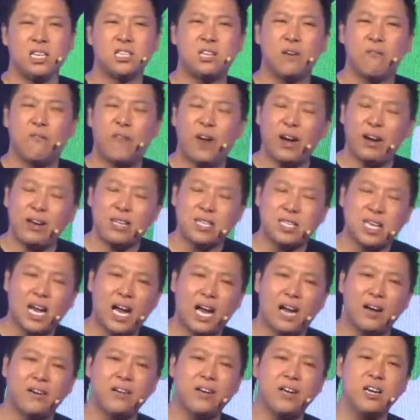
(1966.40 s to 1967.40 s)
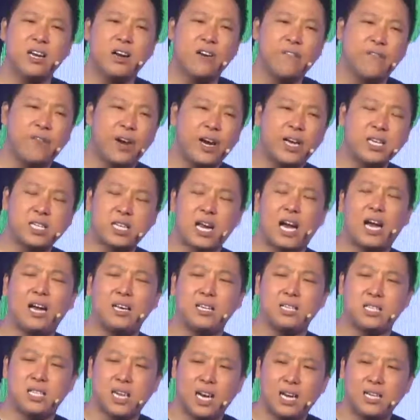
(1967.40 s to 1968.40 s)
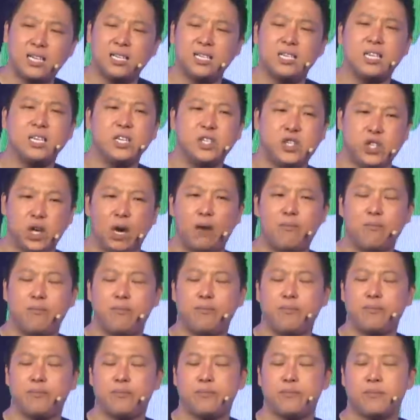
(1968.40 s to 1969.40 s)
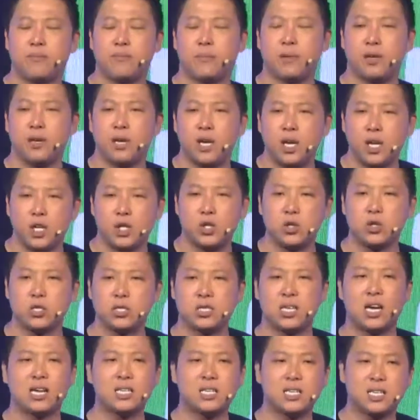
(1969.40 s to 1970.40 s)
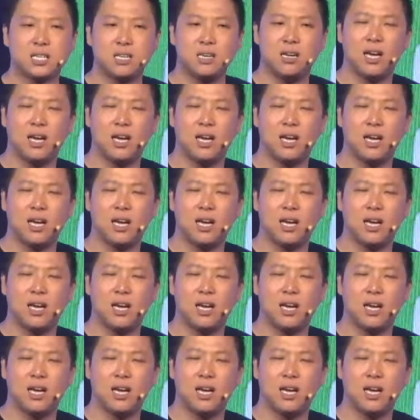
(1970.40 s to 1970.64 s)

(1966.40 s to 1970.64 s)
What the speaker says: it's a very tiring, a very challenging job to start